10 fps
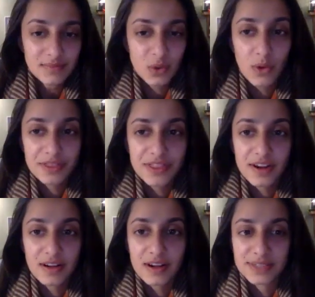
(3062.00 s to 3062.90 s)
what
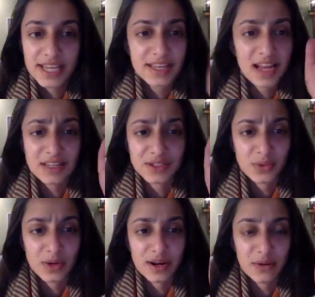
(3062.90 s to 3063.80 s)
their deadlines
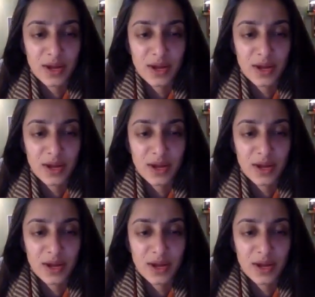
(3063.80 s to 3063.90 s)
were,